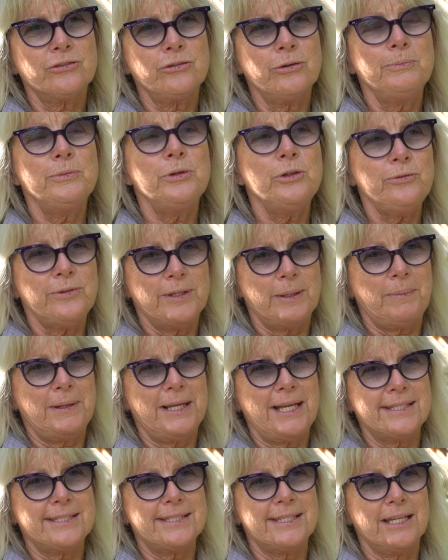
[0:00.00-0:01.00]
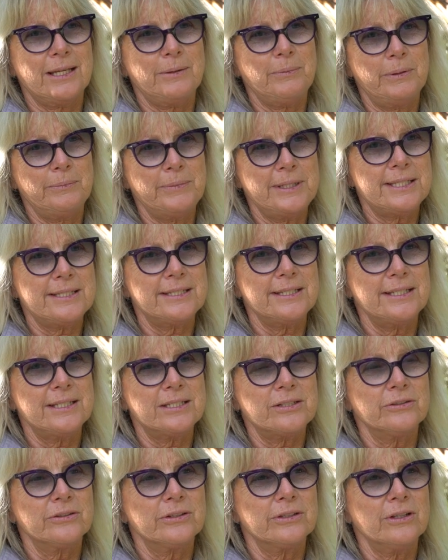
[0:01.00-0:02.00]
to remove that plastic when we see
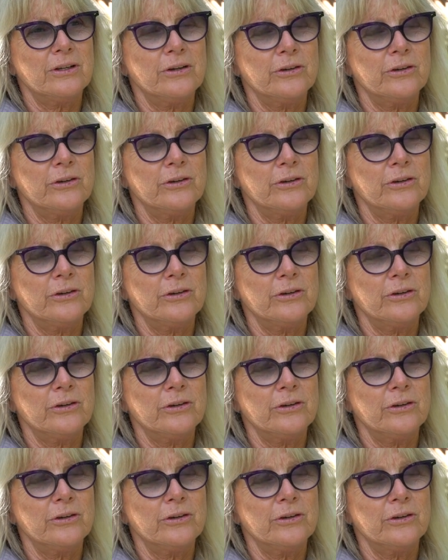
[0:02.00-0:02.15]
it on,